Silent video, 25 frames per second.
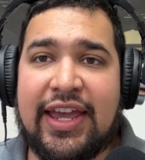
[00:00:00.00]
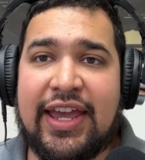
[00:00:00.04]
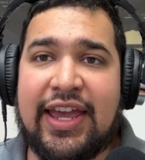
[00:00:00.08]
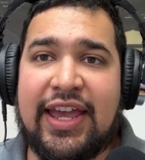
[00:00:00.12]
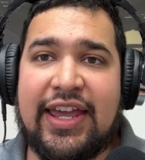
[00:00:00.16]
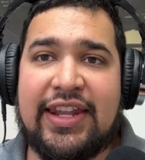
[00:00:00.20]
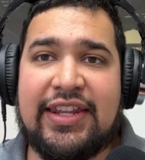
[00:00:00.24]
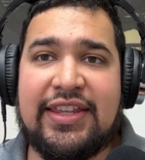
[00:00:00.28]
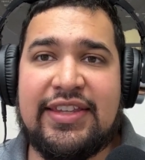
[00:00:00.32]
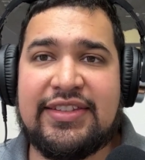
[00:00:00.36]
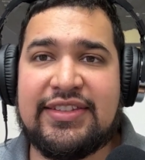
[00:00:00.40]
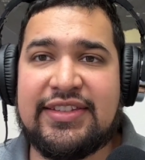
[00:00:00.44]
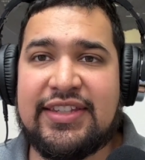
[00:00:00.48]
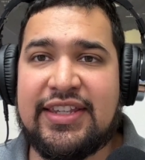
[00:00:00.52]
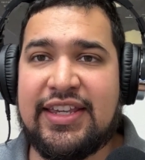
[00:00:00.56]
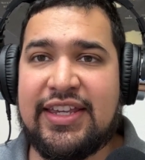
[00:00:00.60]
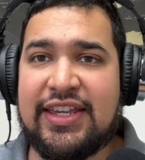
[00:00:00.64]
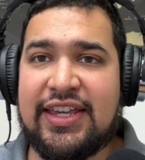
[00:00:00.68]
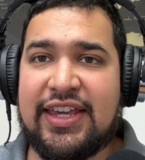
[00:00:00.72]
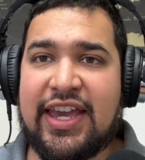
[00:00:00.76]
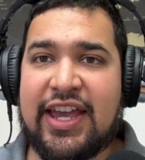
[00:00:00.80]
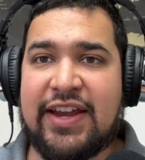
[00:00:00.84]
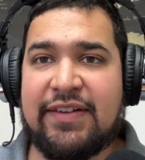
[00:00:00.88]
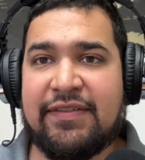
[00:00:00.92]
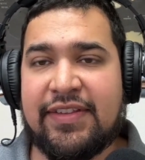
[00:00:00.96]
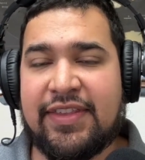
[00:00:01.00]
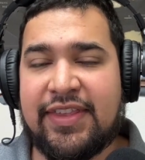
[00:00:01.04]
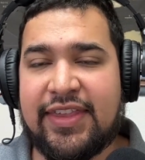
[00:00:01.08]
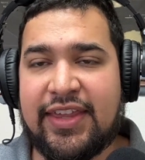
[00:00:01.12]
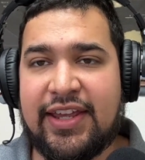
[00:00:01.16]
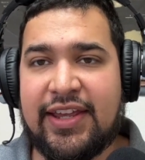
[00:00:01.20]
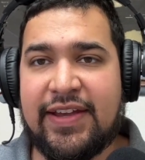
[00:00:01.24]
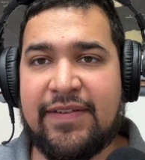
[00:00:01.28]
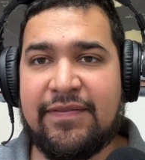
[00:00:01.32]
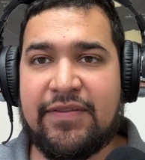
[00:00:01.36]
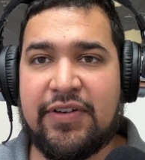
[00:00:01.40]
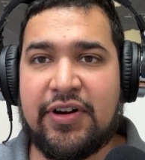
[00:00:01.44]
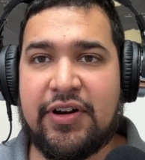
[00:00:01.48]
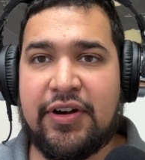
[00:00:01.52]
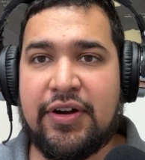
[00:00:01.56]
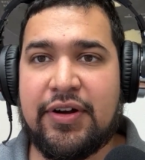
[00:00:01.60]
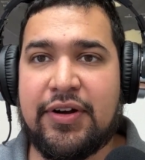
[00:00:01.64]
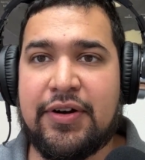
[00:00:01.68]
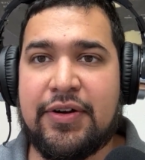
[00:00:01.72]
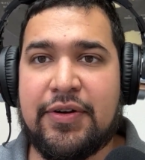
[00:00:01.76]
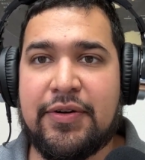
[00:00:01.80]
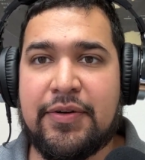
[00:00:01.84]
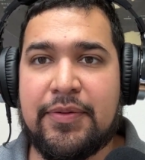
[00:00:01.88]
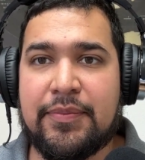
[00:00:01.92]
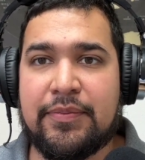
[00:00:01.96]
and you see everything
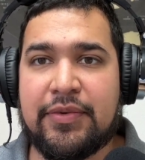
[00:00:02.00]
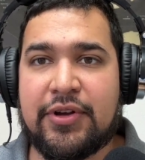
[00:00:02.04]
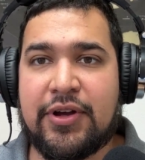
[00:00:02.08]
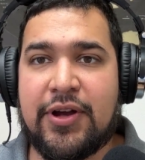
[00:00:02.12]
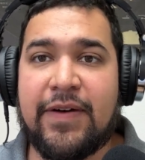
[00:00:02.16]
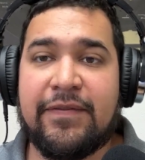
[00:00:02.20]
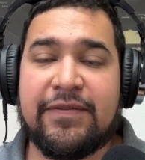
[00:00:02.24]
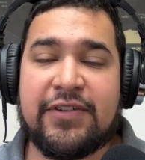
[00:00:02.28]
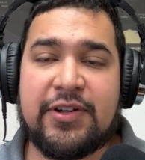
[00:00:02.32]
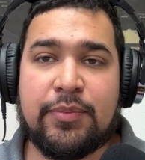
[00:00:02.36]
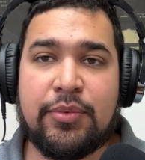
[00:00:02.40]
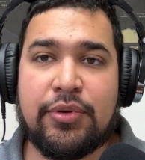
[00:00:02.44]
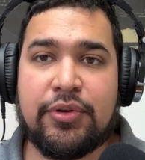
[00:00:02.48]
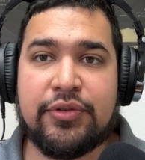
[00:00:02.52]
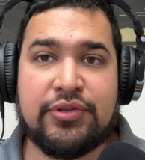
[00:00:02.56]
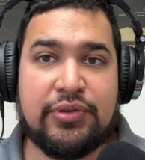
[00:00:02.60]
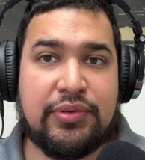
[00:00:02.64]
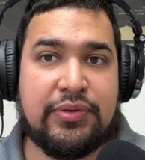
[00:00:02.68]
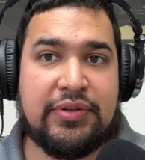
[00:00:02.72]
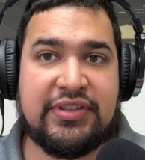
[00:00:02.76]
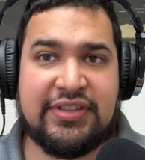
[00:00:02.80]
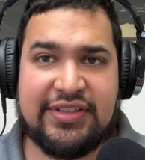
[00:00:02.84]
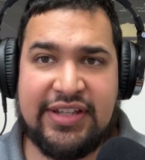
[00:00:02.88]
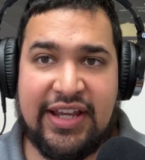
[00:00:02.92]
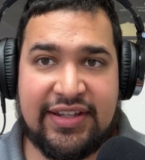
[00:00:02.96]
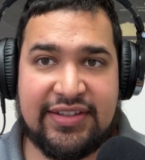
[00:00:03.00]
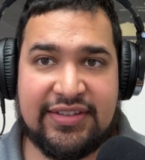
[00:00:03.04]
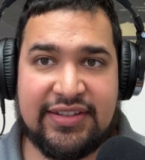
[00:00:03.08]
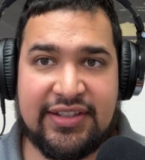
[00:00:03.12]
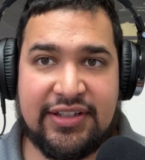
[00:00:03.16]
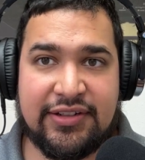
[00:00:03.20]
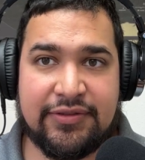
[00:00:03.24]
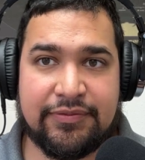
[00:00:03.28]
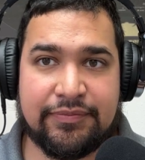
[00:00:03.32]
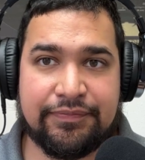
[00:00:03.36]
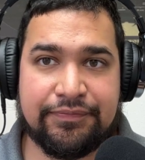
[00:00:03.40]
from comfortable to sexy.